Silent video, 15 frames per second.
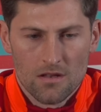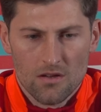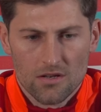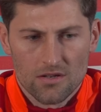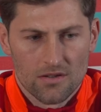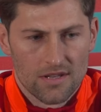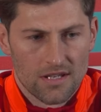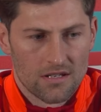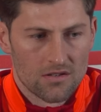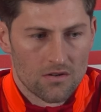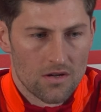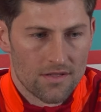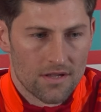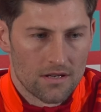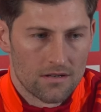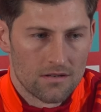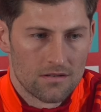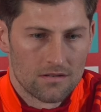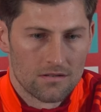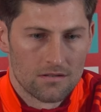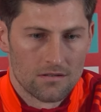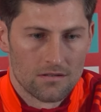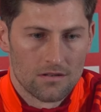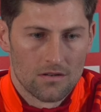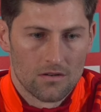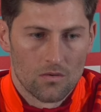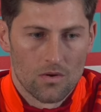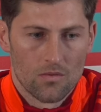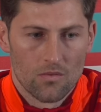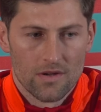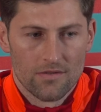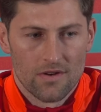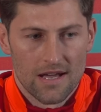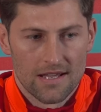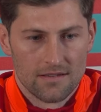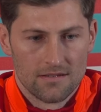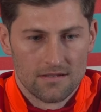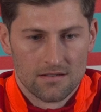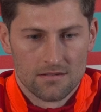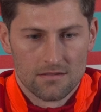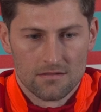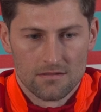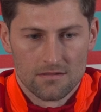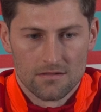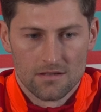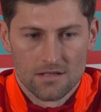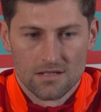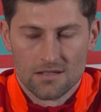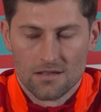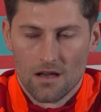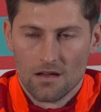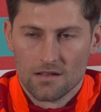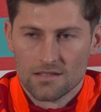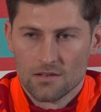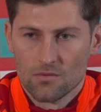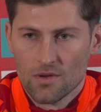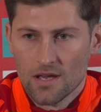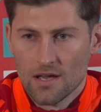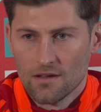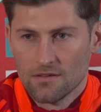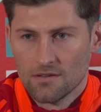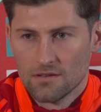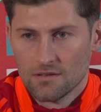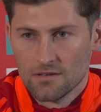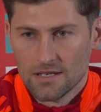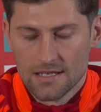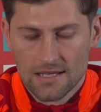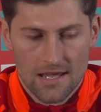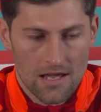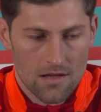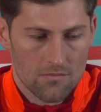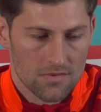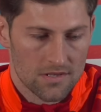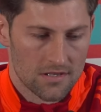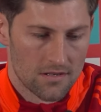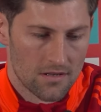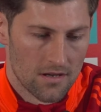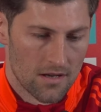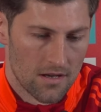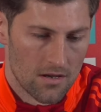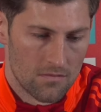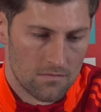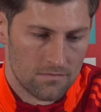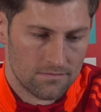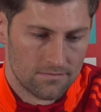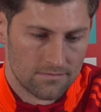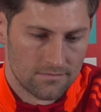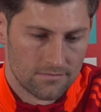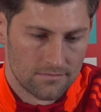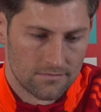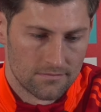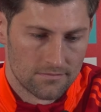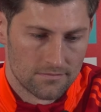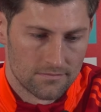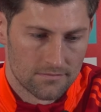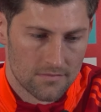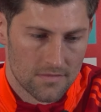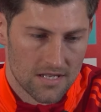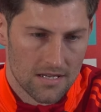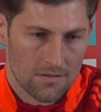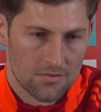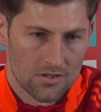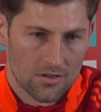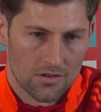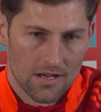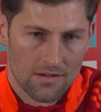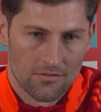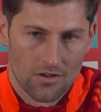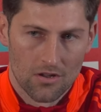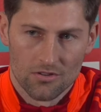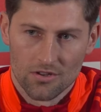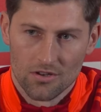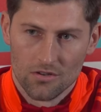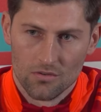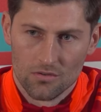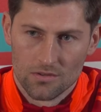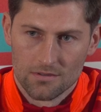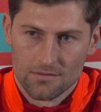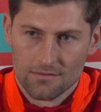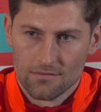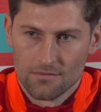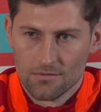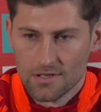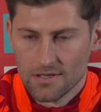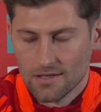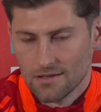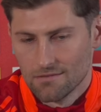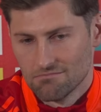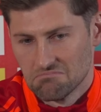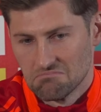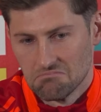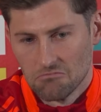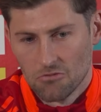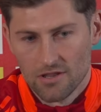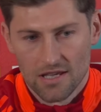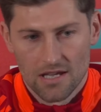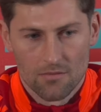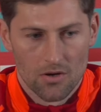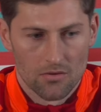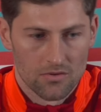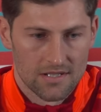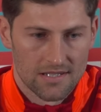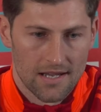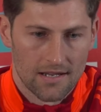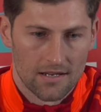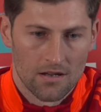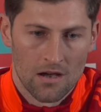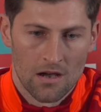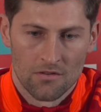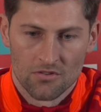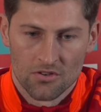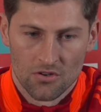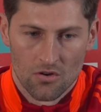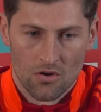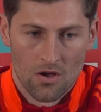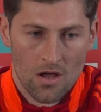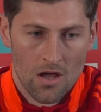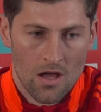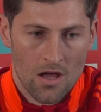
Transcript: I don't think so. I think, like, when we've had the starts that we had in games, teams don't have a lot to lose when they come out in the second half. So